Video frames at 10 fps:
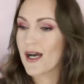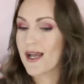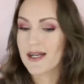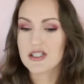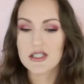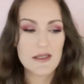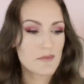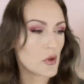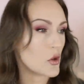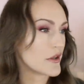I actually
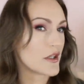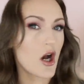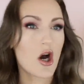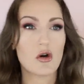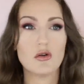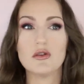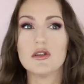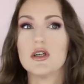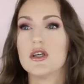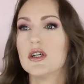bought the whole
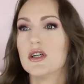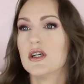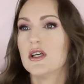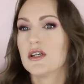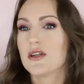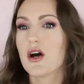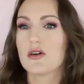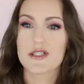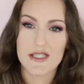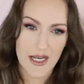the
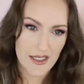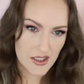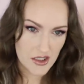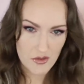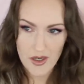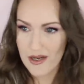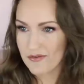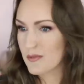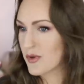whole set. Do I have the